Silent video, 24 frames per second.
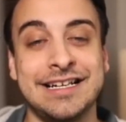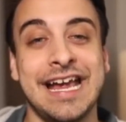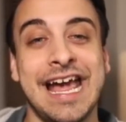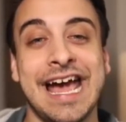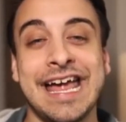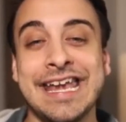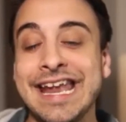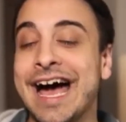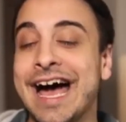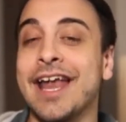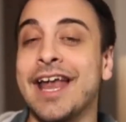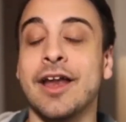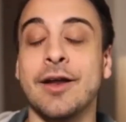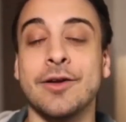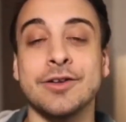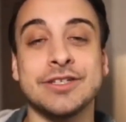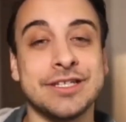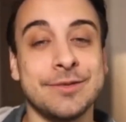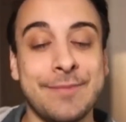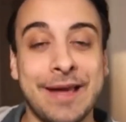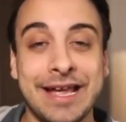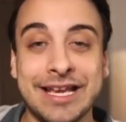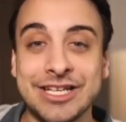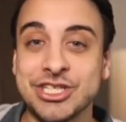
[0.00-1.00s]
and not
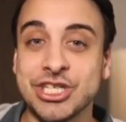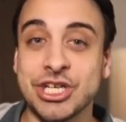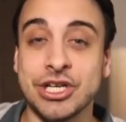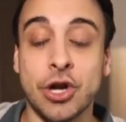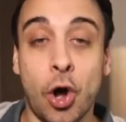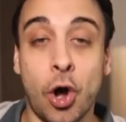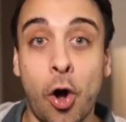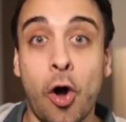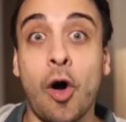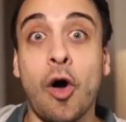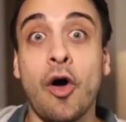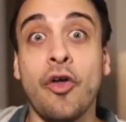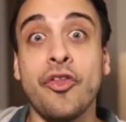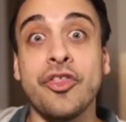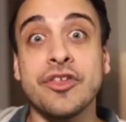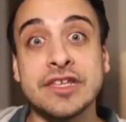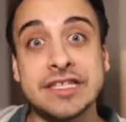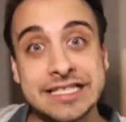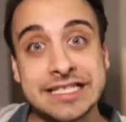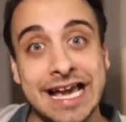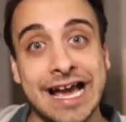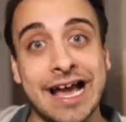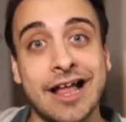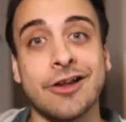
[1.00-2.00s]
to mention all the
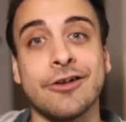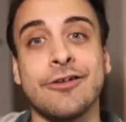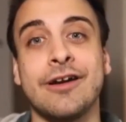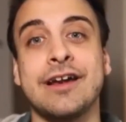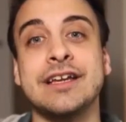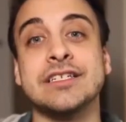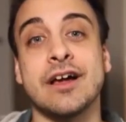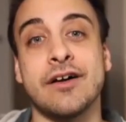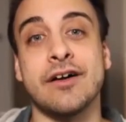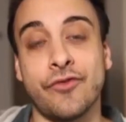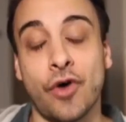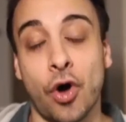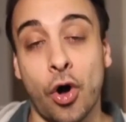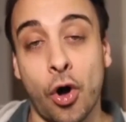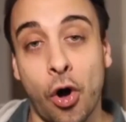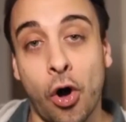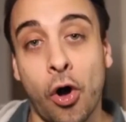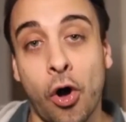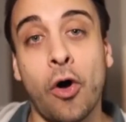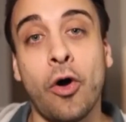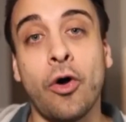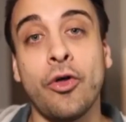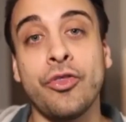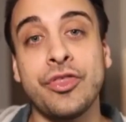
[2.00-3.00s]
salaries of
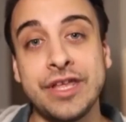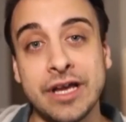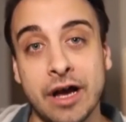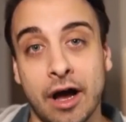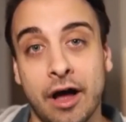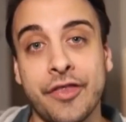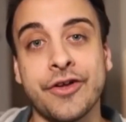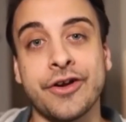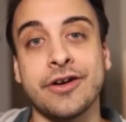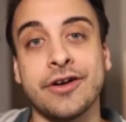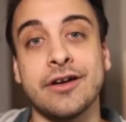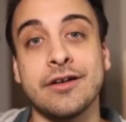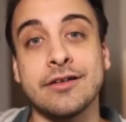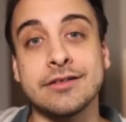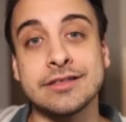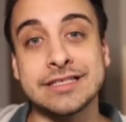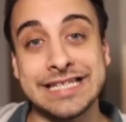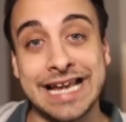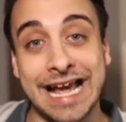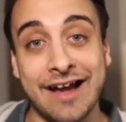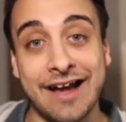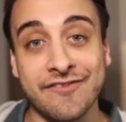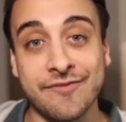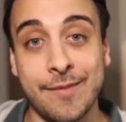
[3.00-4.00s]
all the other
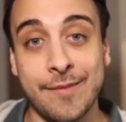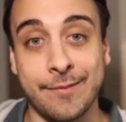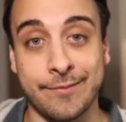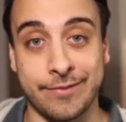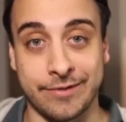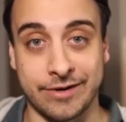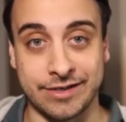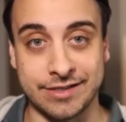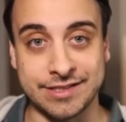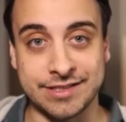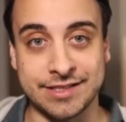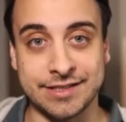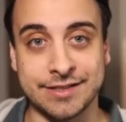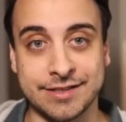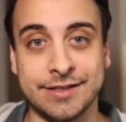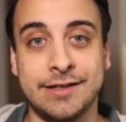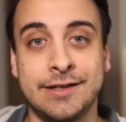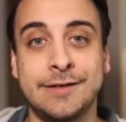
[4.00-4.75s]
staff members.